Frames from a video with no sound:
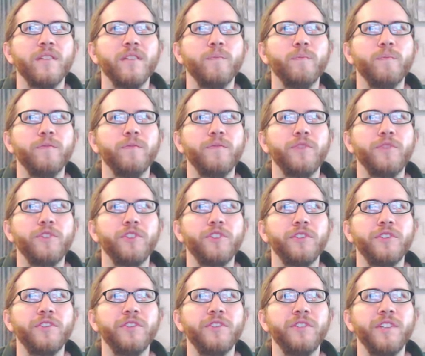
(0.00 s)

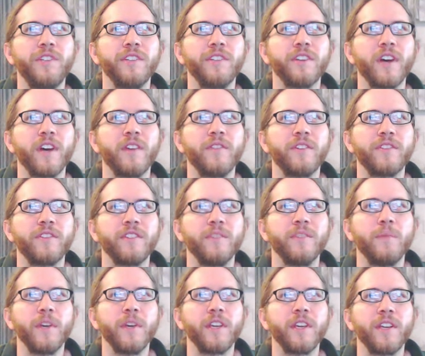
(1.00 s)
She's obviously
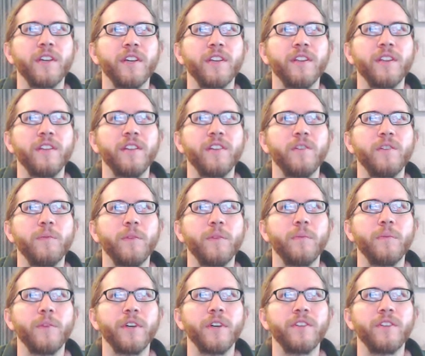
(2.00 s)
making a little bit
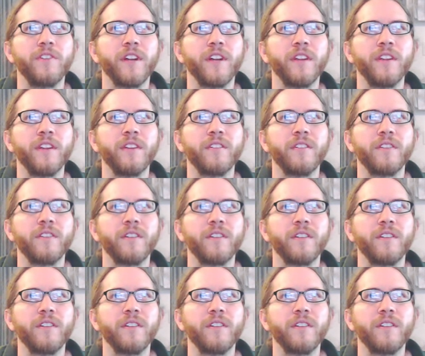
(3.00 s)
much out of this all.